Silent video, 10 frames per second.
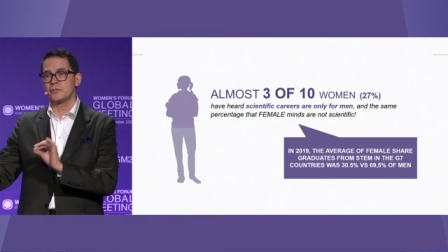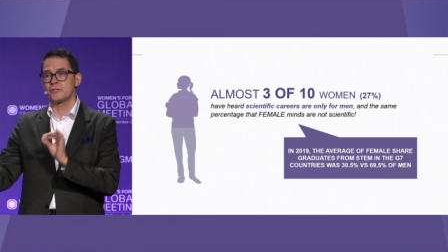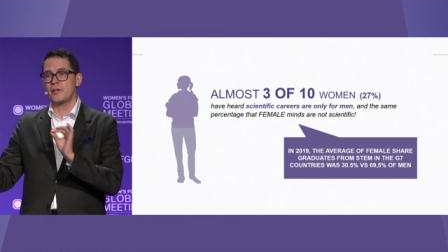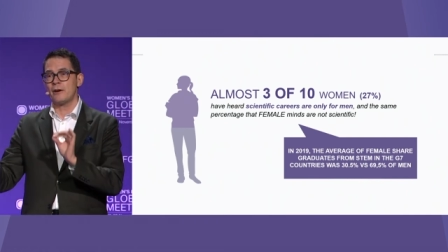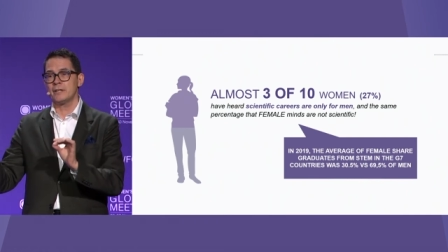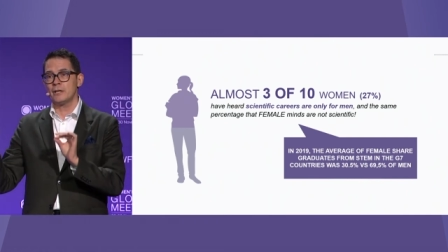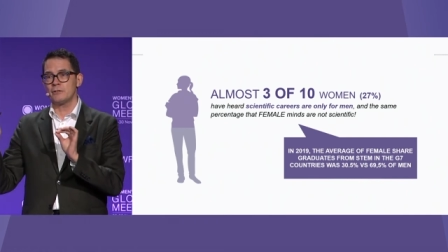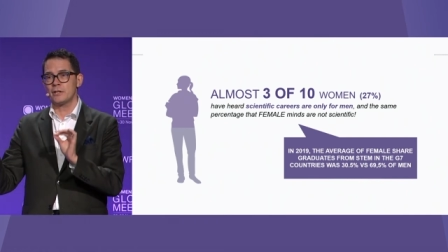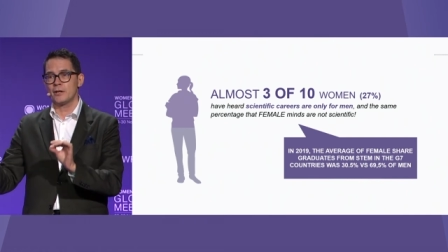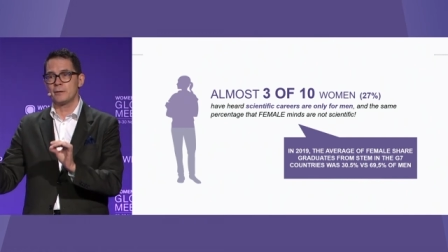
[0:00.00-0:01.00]

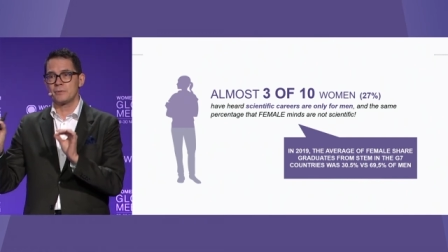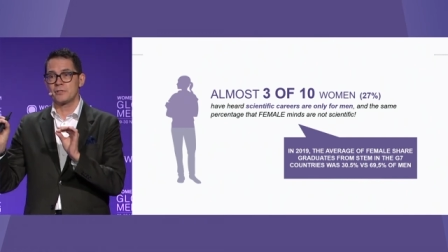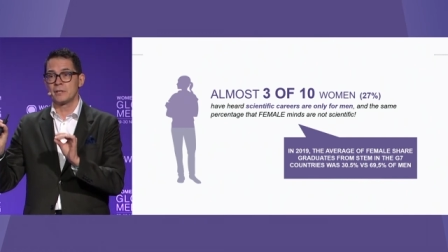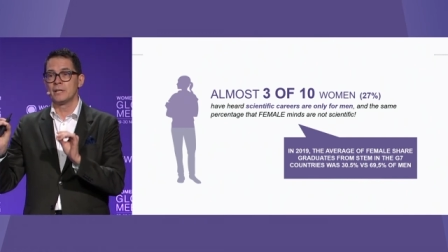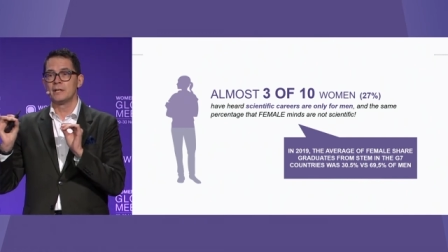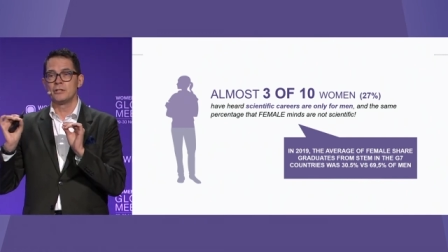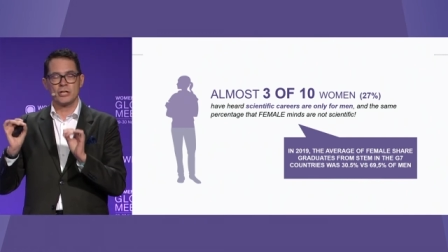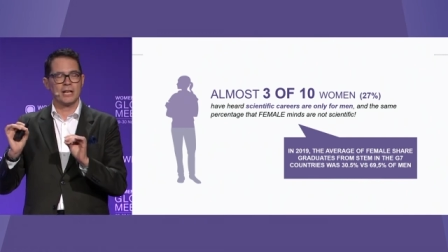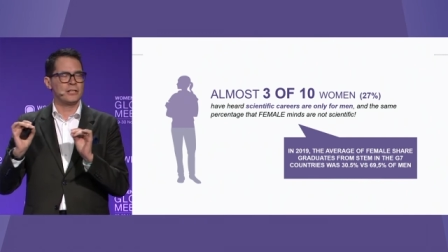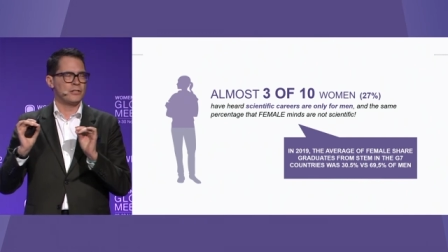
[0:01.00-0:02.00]
Stereotypes
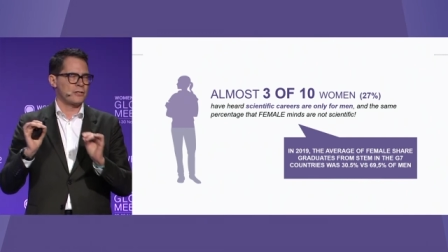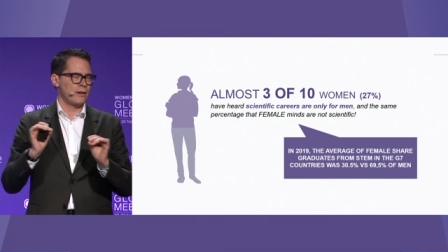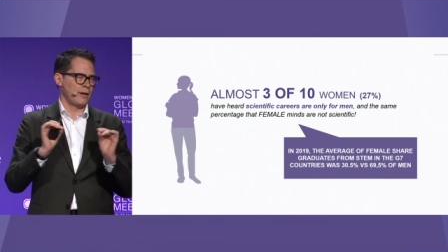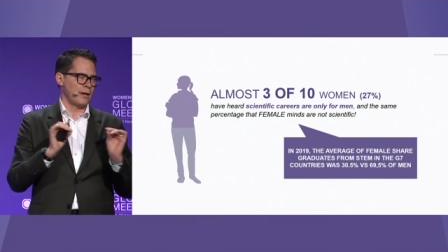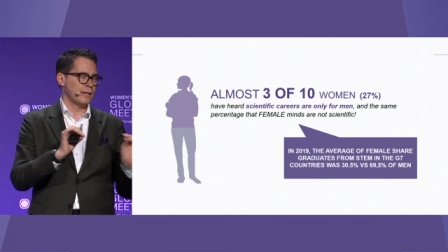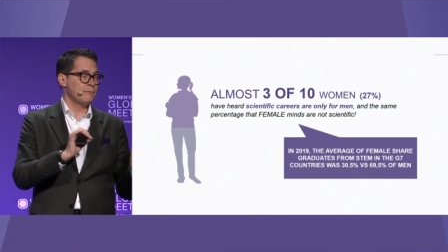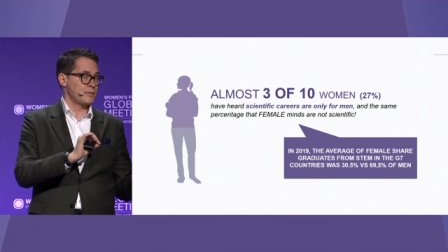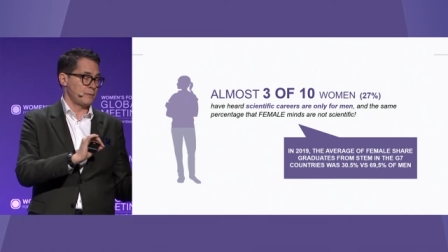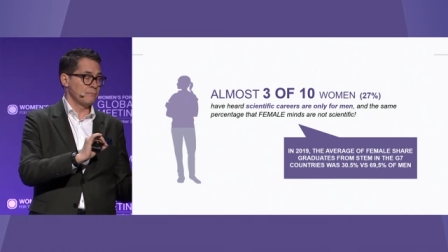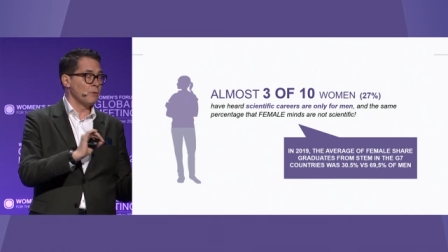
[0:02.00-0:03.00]
change
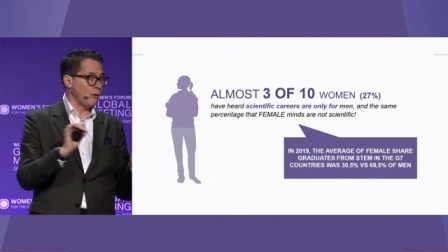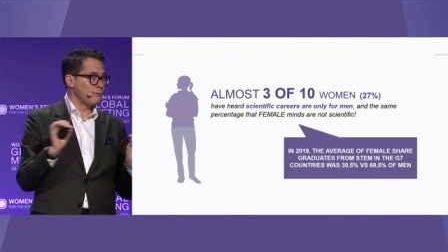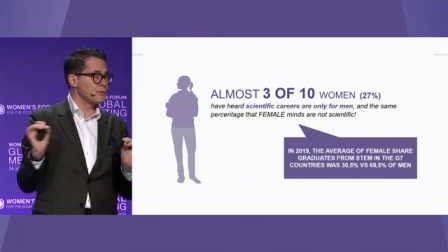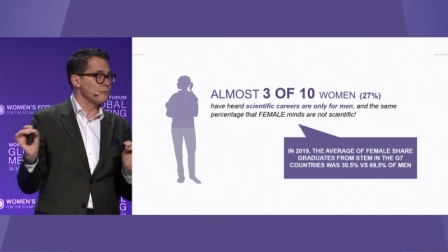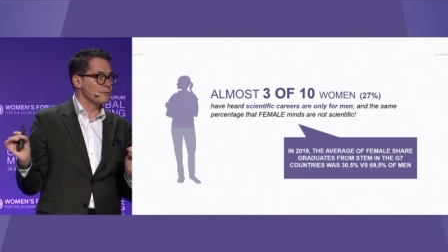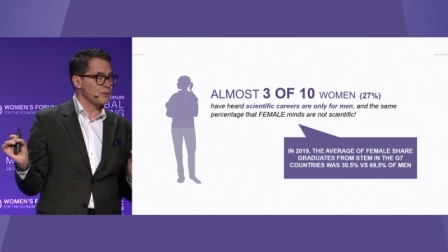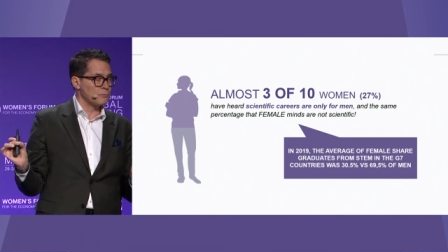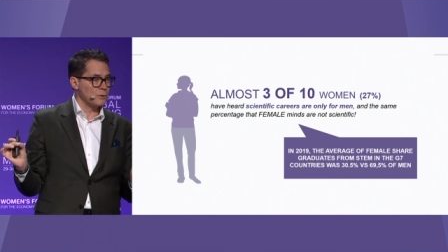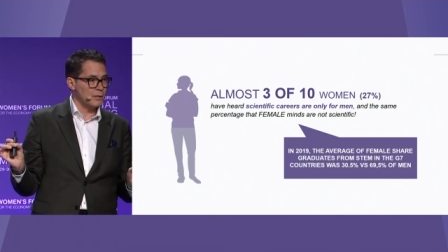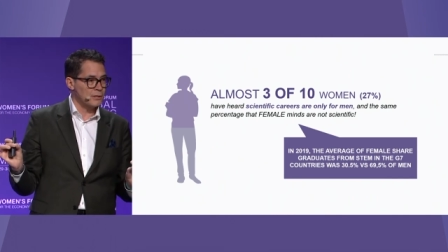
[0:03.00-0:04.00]
lives, often for the
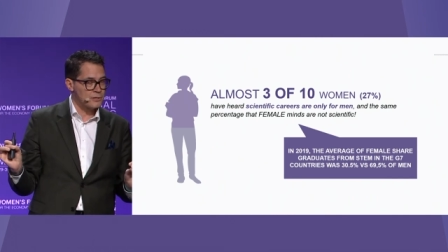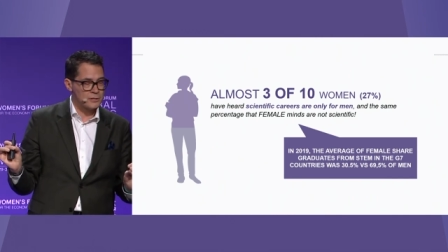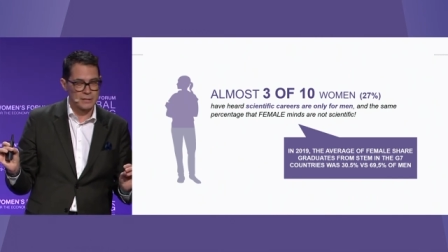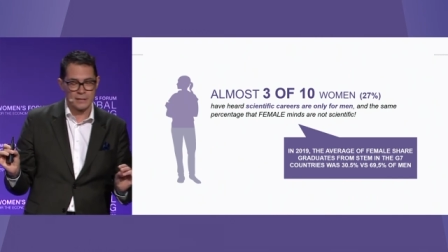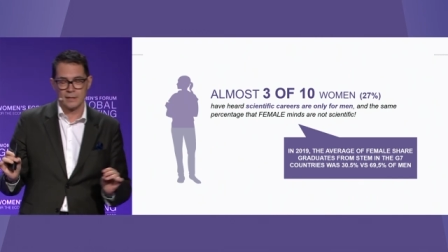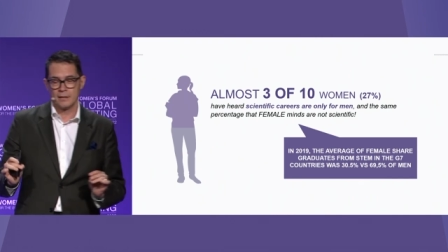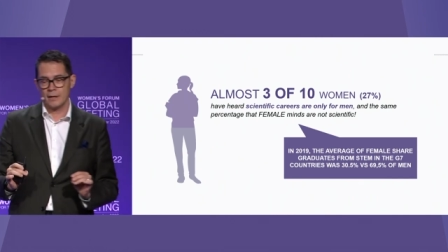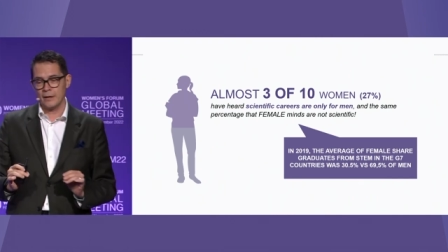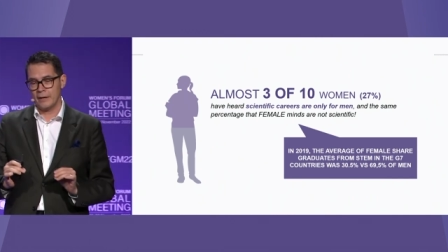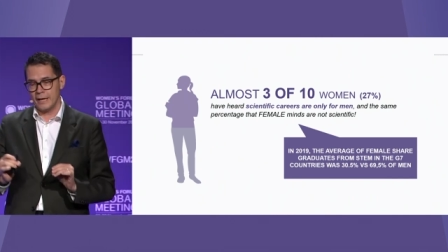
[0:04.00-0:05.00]
worst,
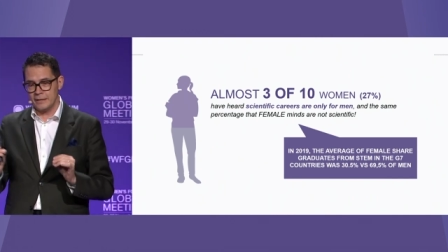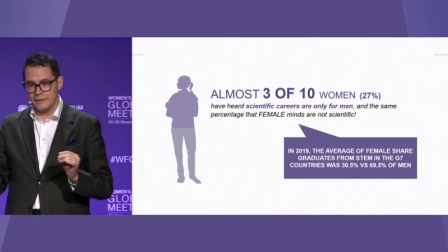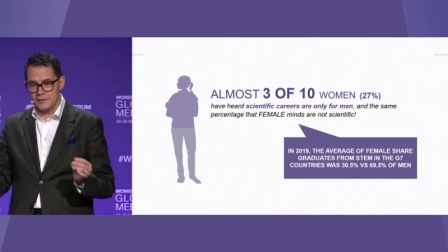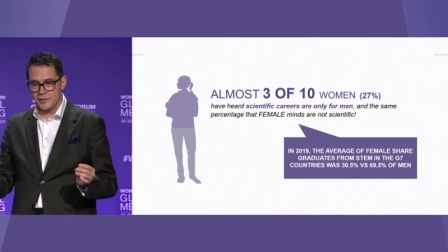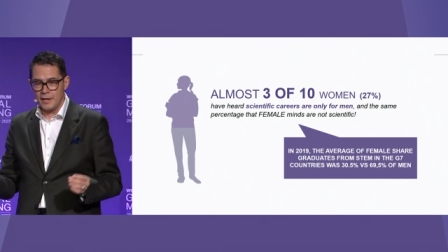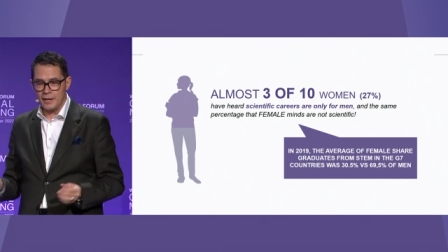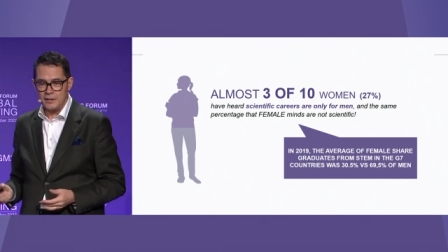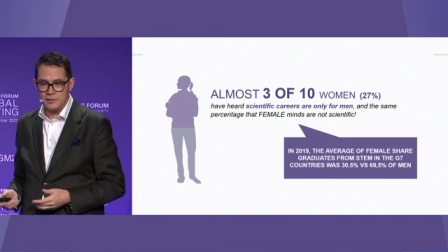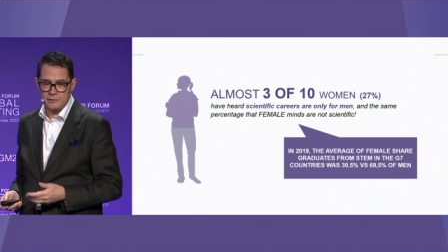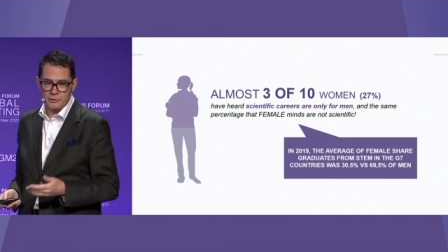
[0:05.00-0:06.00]
And in this
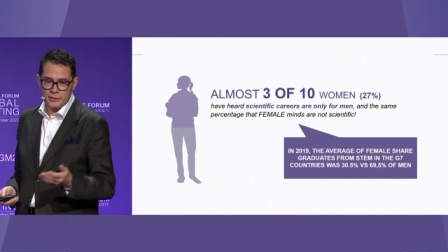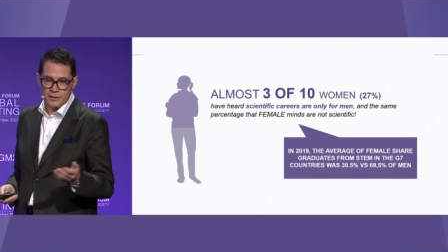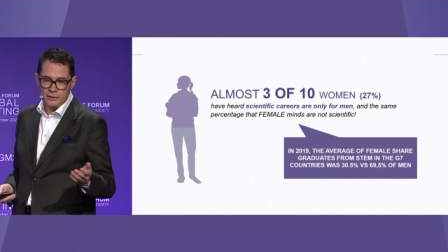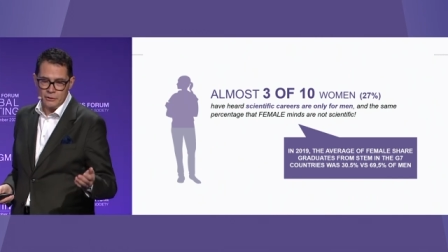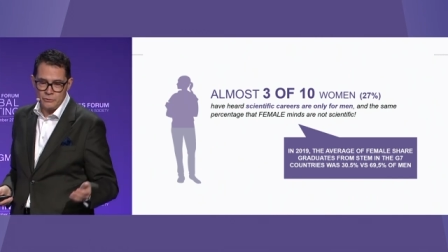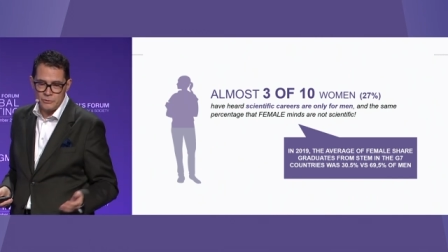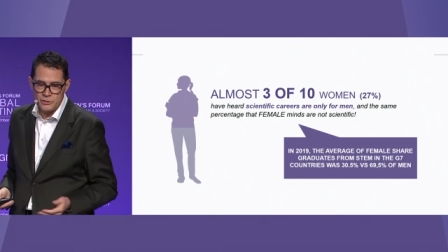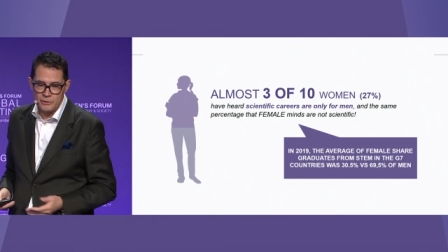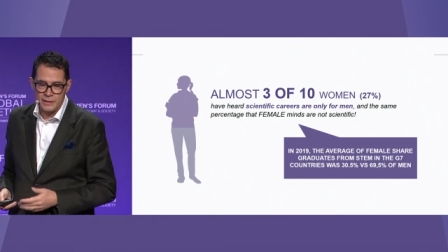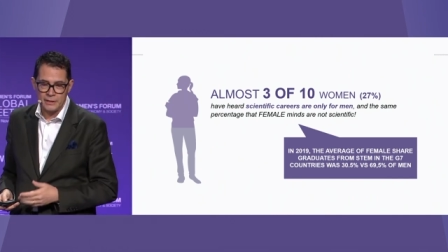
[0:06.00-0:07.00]
case, looking at who's
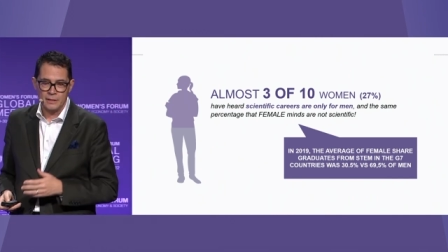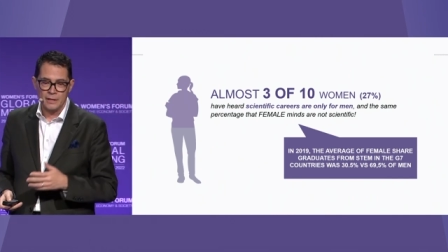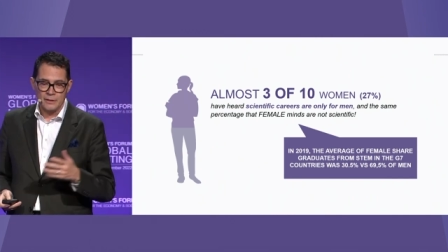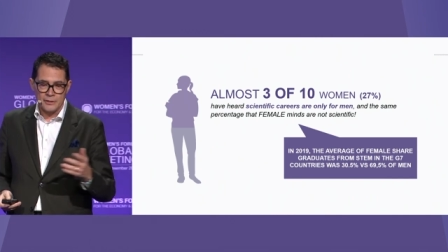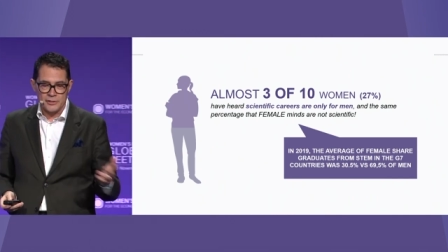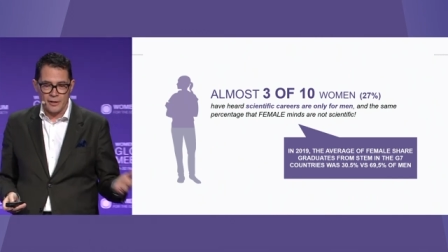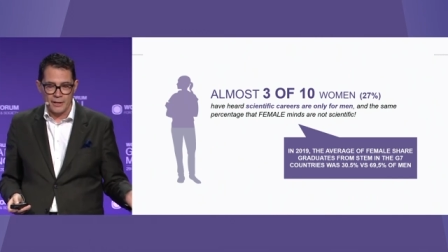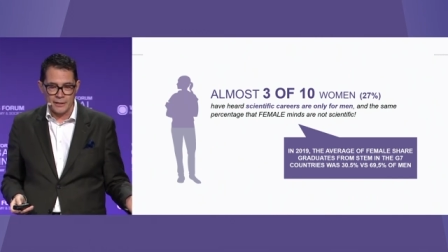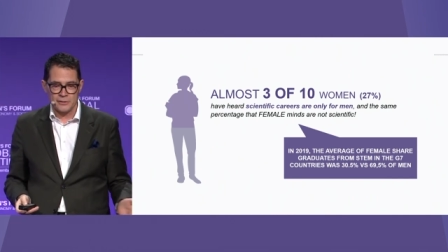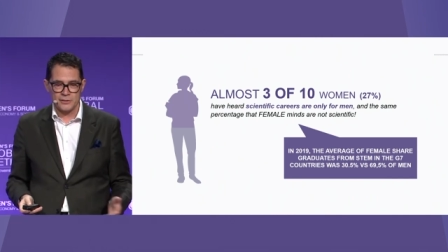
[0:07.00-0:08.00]
doing the
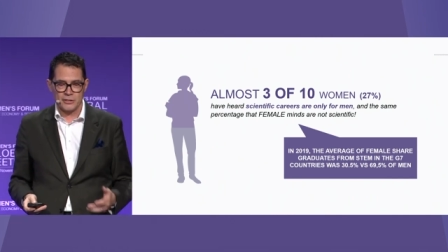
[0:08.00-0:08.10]
science, the